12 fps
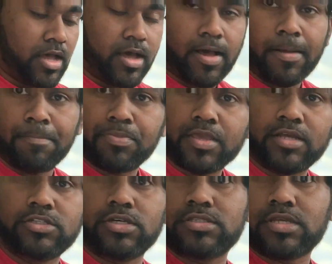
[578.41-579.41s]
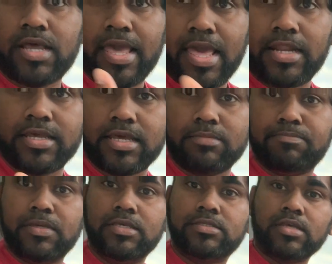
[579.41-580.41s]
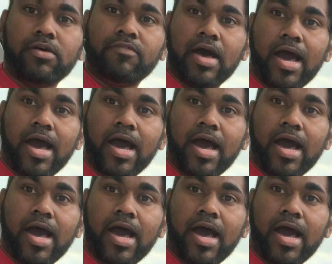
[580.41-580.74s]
And just an elegant piece of